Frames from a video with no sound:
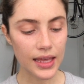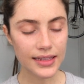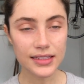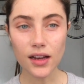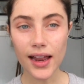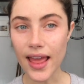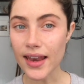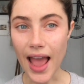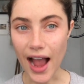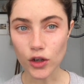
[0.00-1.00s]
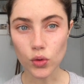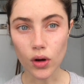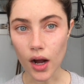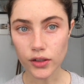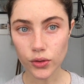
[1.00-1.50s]
it's not an actual
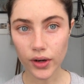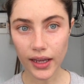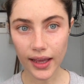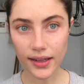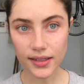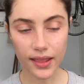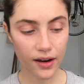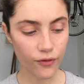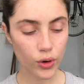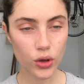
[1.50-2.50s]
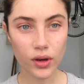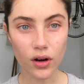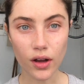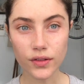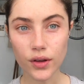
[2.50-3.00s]
contour kit, therefore you can
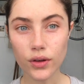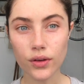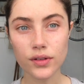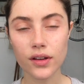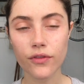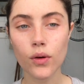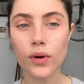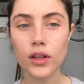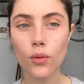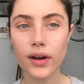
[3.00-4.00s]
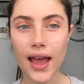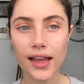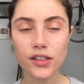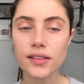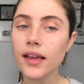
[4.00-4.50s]
also use it for when you want to
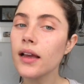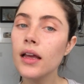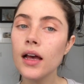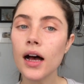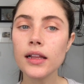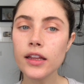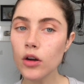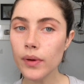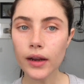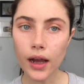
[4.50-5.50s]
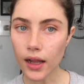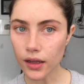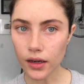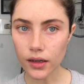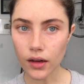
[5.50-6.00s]
add just like a little bit of
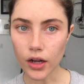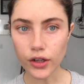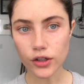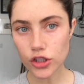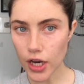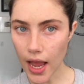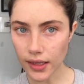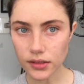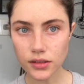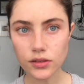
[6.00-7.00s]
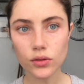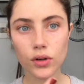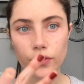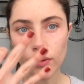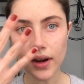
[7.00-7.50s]
color on your chest,
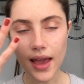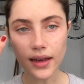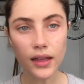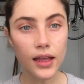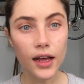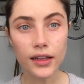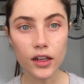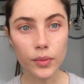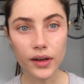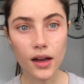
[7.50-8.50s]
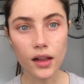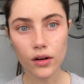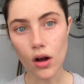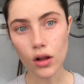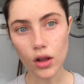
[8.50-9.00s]
or if you want to add a little bit of
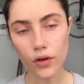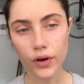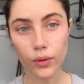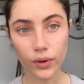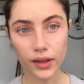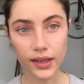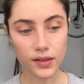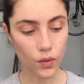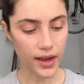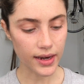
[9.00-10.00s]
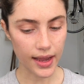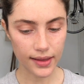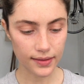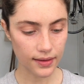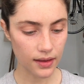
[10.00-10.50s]
color all over. It really is quite
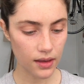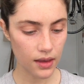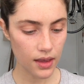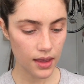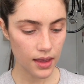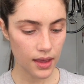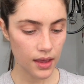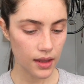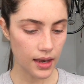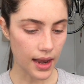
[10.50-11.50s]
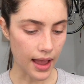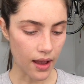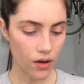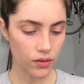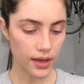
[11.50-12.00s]
nice.
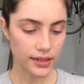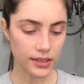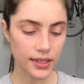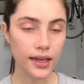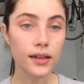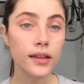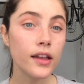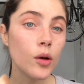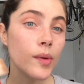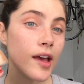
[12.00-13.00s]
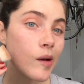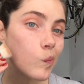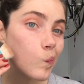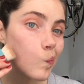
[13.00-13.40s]
Now I just take a little bit